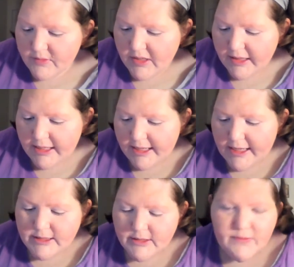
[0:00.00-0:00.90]

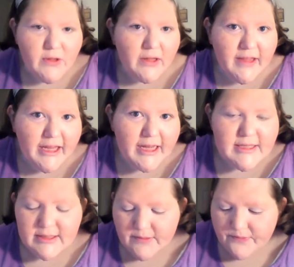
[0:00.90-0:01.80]
ladies, young
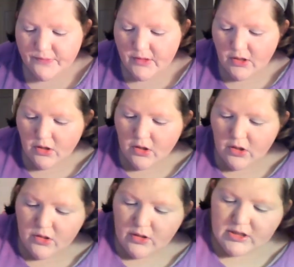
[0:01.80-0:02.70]
ladies,
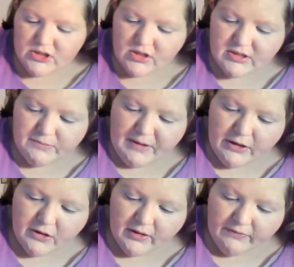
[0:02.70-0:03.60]
there's still some
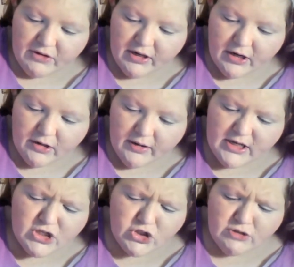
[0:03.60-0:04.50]
powder left in here. I
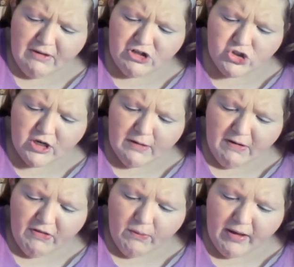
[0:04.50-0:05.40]
did too much today,
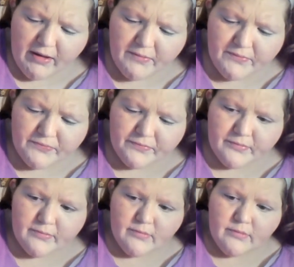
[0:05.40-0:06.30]
by the way.
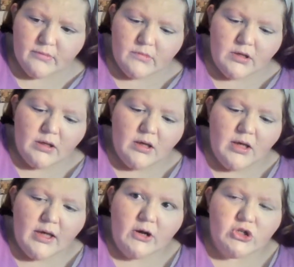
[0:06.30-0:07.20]

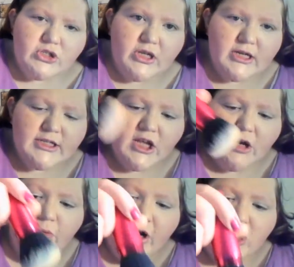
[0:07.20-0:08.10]
And you're just going to take
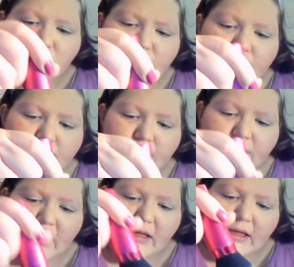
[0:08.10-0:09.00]
your brush
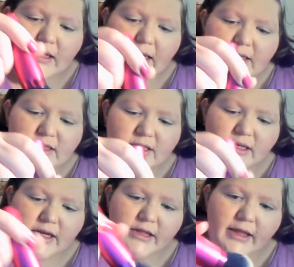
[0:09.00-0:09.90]
and
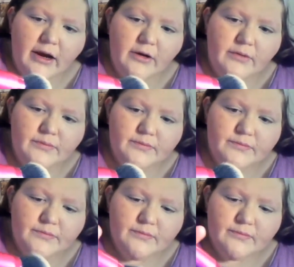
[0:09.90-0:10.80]
stick it in there,
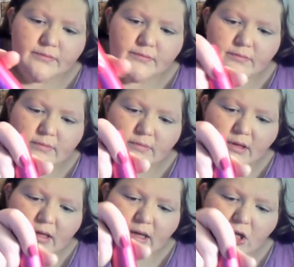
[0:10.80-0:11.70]

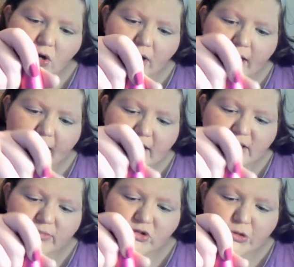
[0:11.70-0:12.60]
and you're going to get
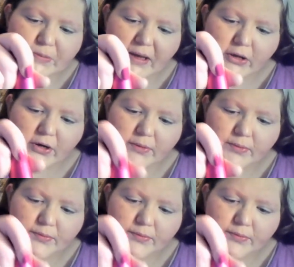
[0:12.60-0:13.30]
some loose powder.